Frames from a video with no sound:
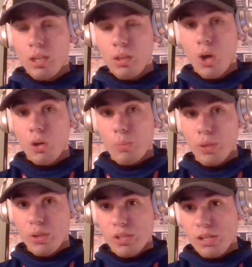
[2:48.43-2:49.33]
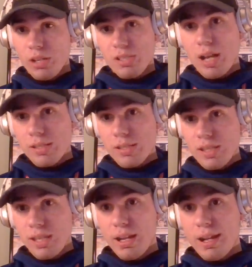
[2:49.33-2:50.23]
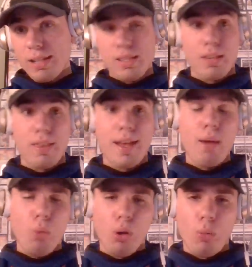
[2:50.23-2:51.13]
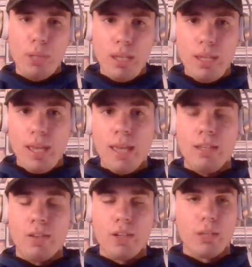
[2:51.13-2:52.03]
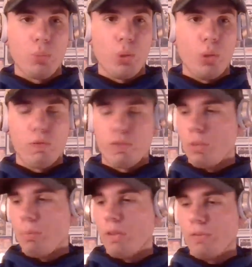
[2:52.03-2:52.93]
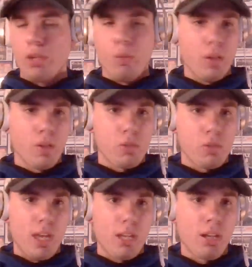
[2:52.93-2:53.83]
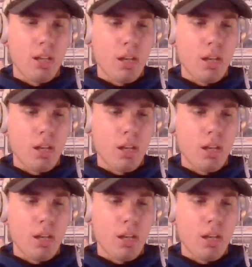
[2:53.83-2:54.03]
Oh, the Bills are going to sign Ziggy Ansah. That will be a good move for the Buffalo Bills, man.